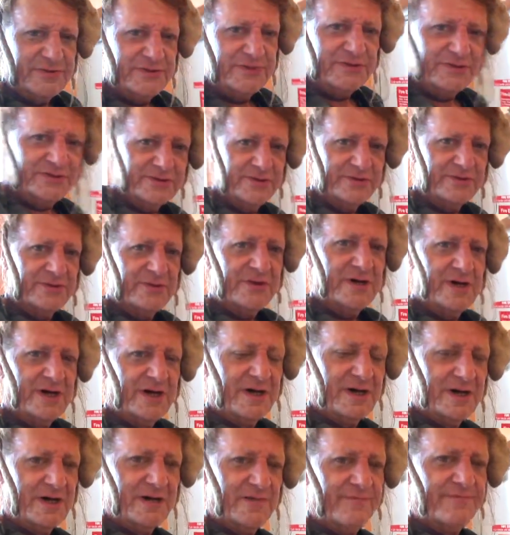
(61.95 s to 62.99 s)
too.
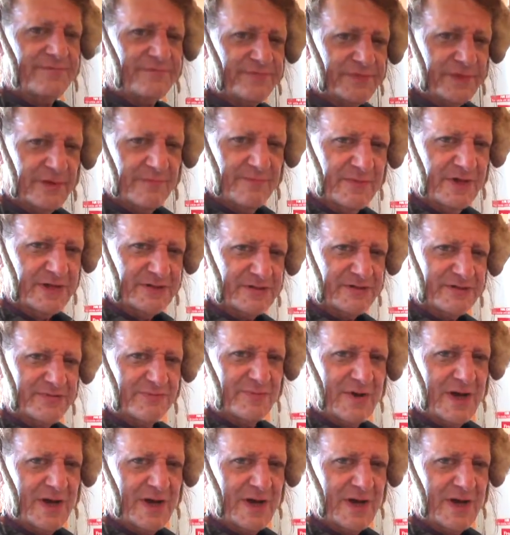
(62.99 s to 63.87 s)
It messes my